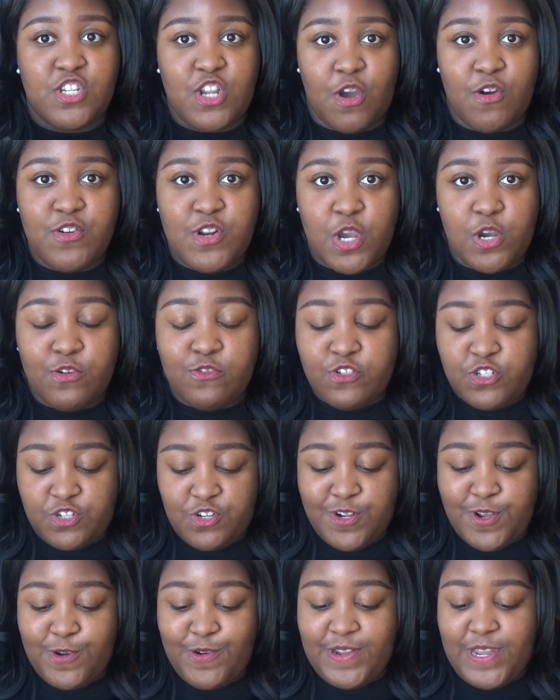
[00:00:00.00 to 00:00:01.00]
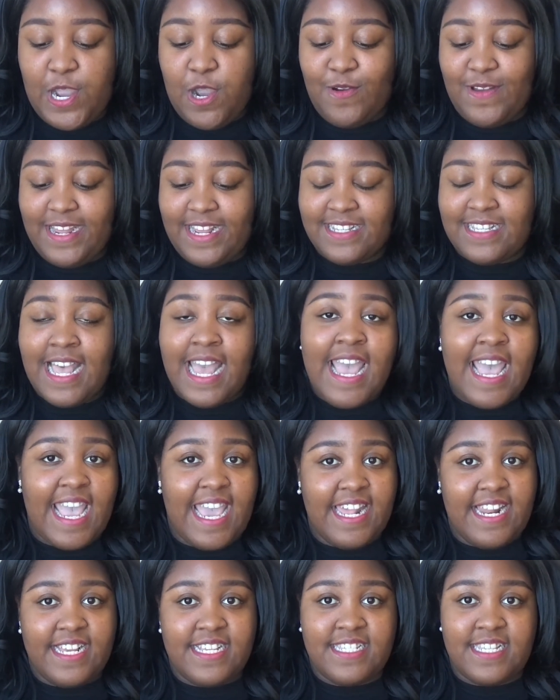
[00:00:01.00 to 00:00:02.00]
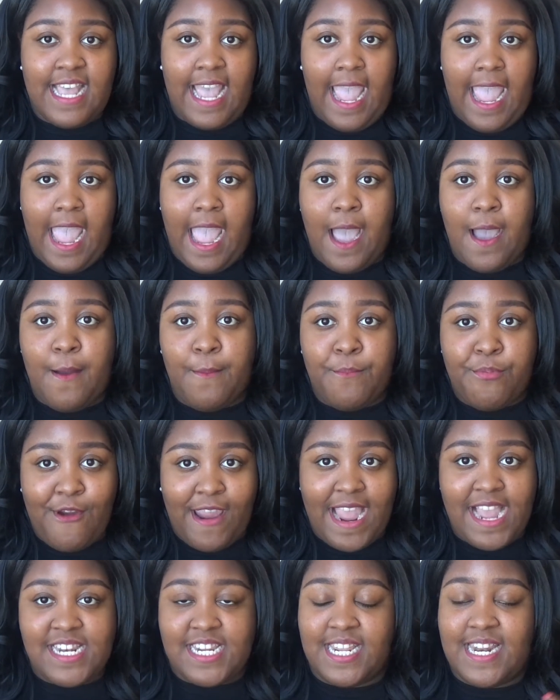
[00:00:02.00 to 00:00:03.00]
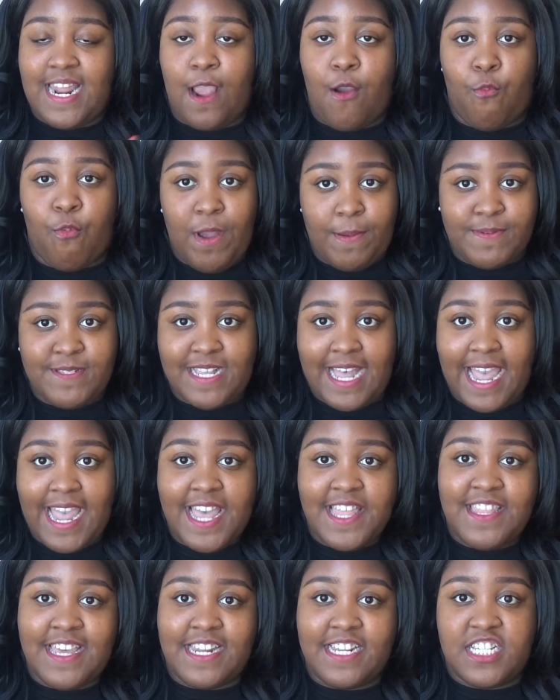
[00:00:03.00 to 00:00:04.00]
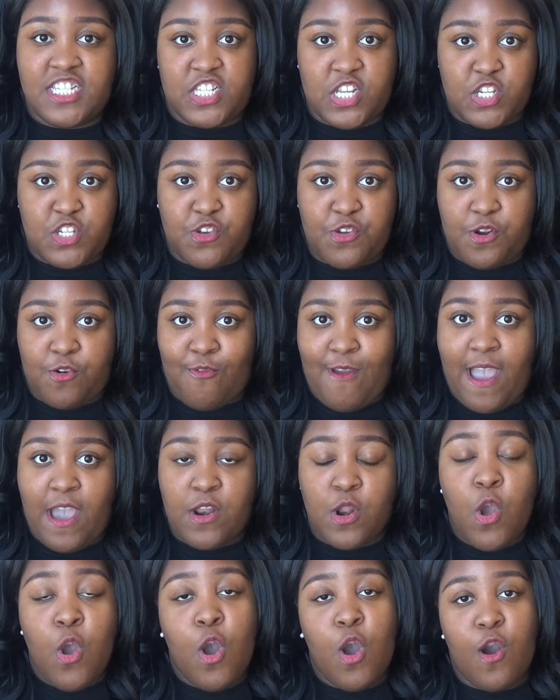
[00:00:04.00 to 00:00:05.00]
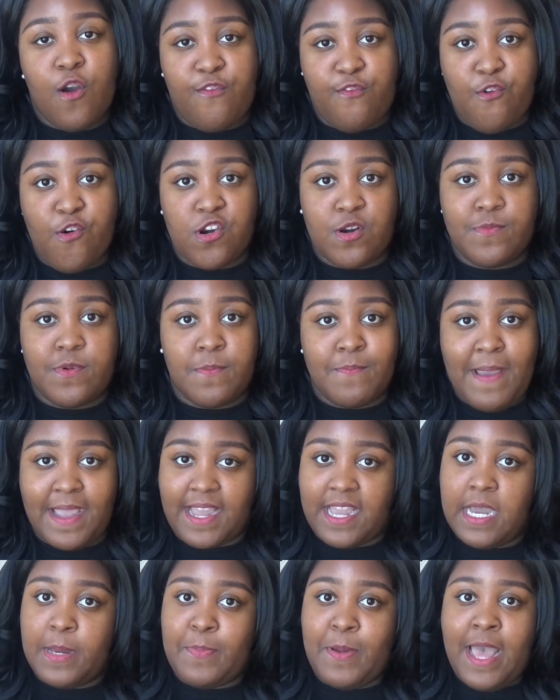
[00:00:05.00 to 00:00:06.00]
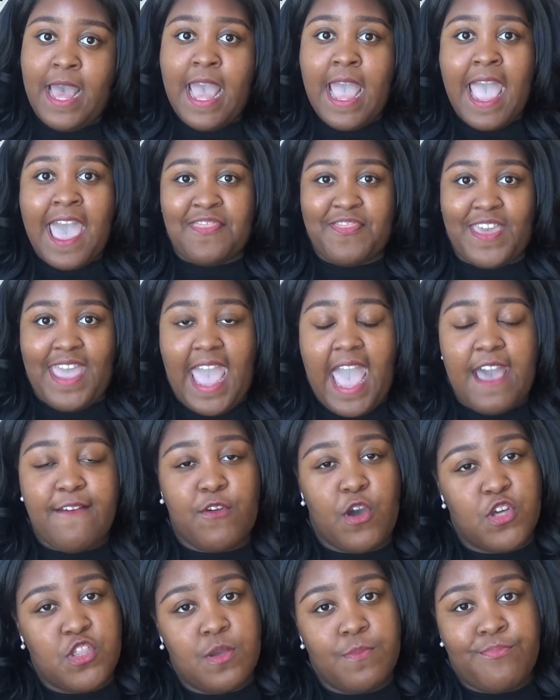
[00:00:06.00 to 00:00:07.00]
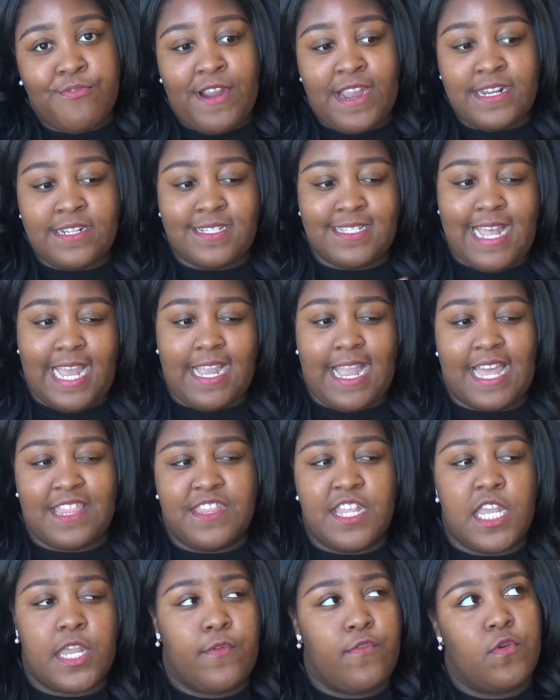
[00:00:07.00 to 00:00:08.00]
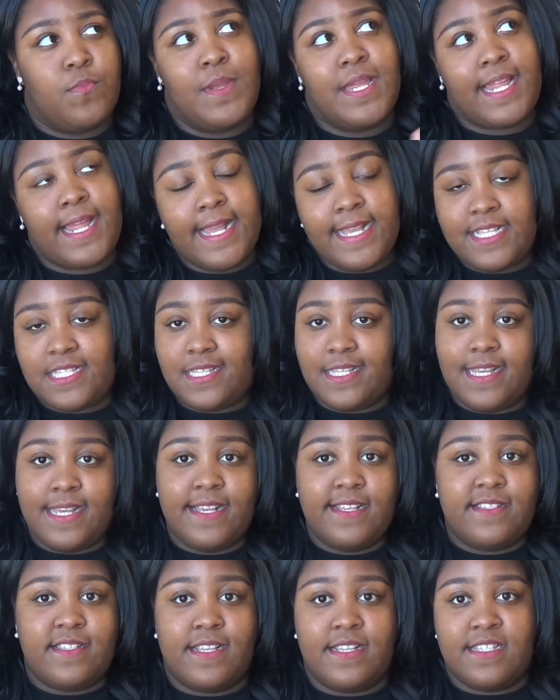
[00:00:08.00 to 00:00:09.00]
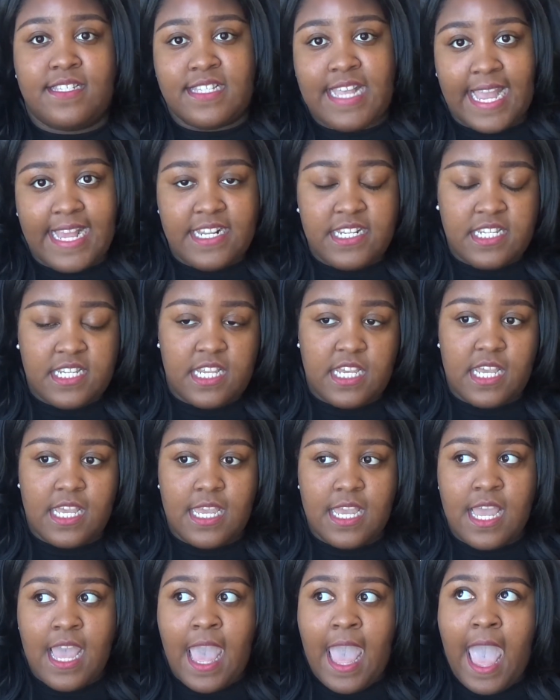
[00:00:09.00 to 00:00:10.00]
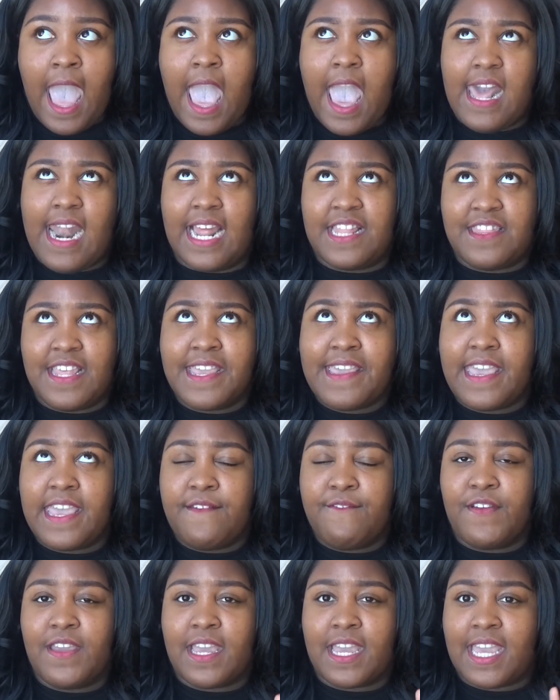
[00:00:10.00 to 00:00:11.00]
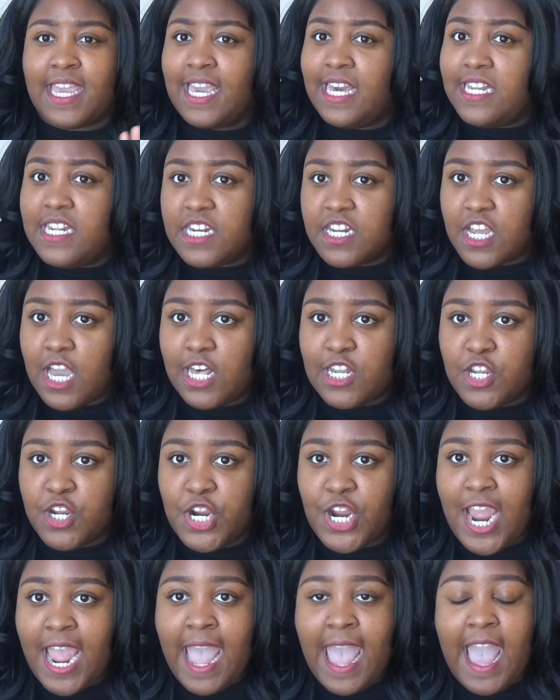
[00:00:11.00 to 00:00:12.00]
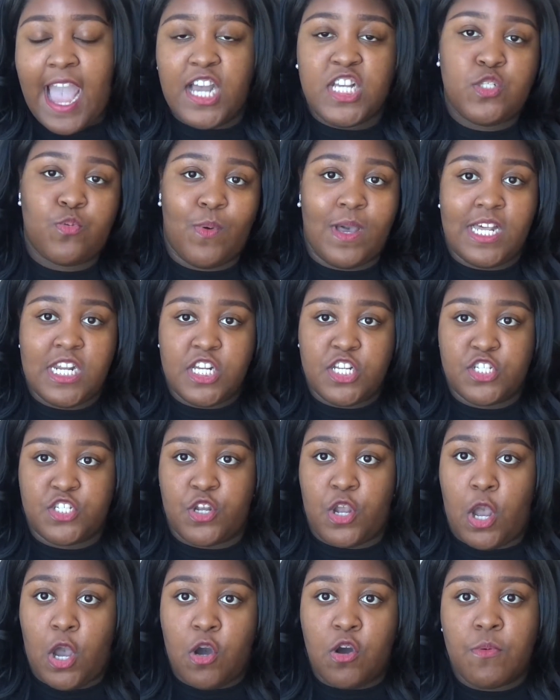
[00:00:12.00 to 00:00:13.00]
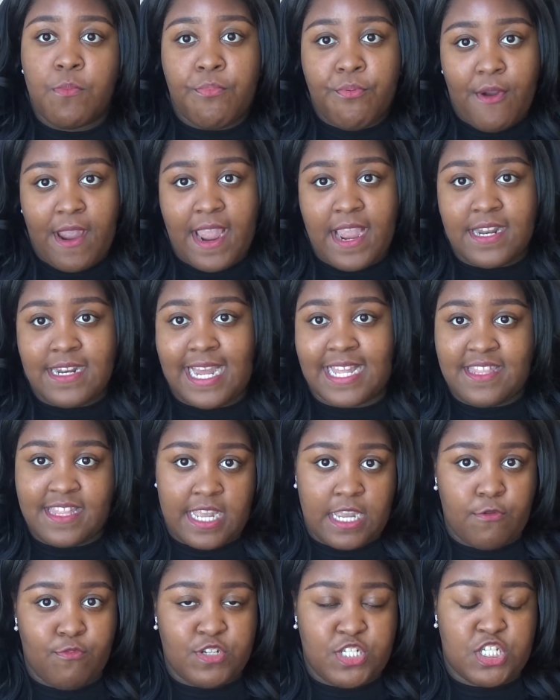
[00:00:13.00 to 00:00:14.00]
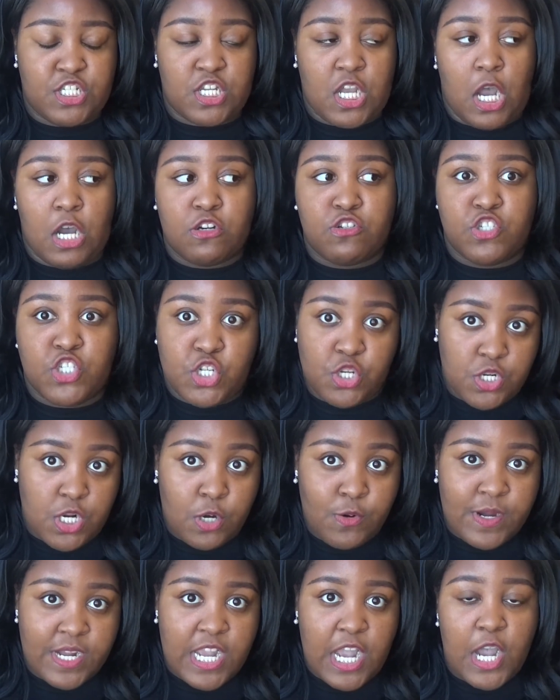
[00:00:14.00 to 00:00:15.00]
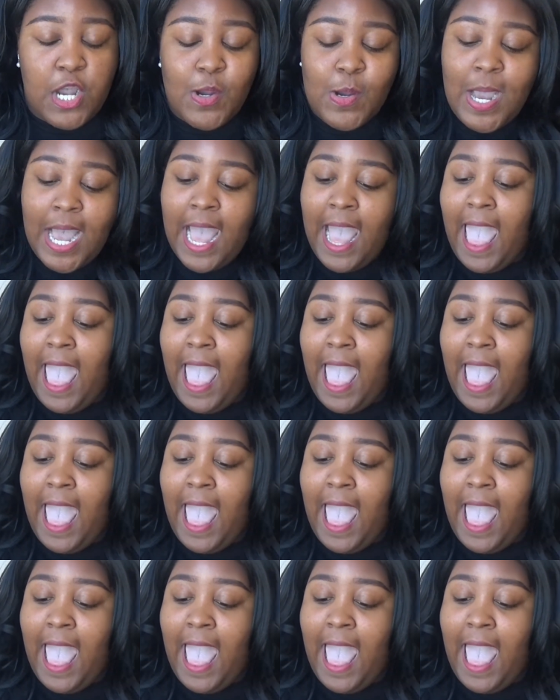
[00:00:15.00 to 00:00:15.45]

don't know who Juno and Co is, it is a brand and a website that is centered around affordable makeup. They have other brands like I think Ruby Kisses, Santee, and I think even Killing Color, as well as their own brand I think which is called Juno and Co.